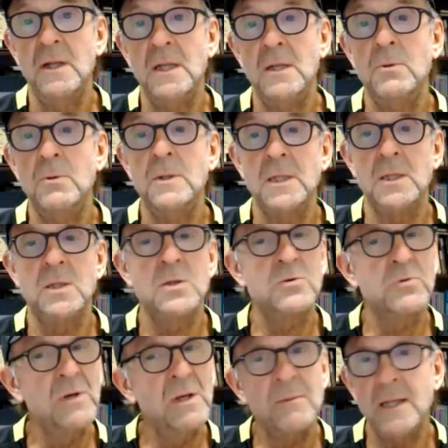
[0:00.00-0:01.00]
He was
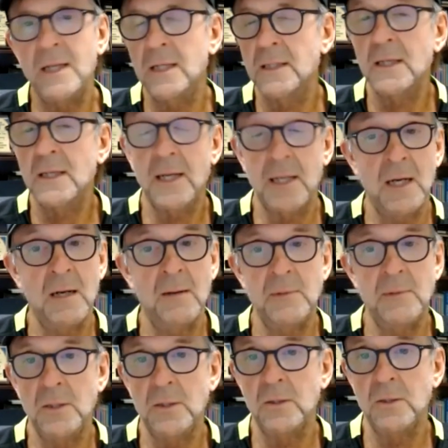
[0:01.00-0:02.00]
extremely
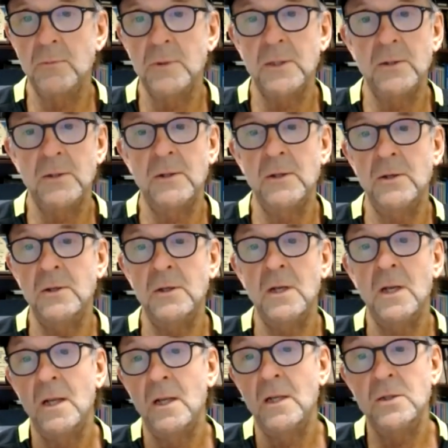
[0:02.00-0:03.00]
anti-communism. So there you,
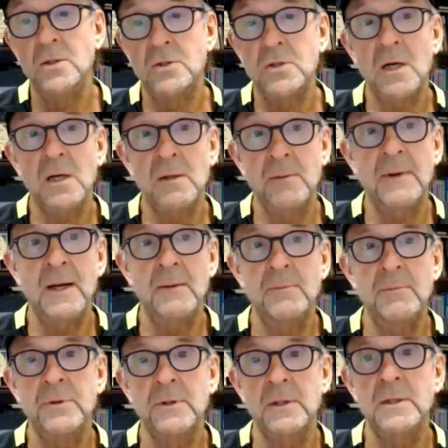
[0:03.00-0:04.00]
you talk
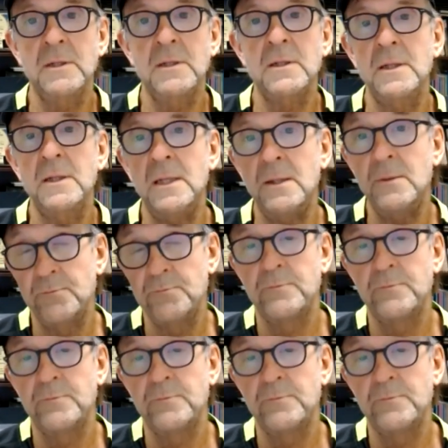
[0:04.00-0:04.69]
about politically